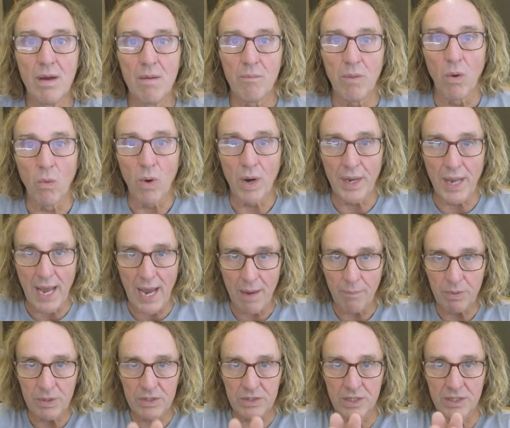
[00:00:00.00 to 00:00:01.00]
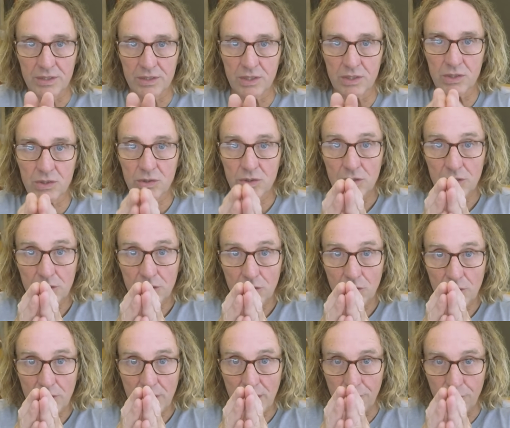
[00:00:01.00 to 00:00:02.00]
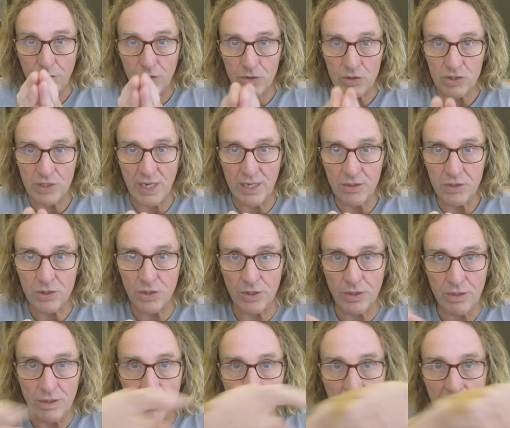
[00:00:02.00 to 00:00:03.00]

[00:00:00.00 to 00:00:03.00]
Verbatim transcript: But what happens is if you're center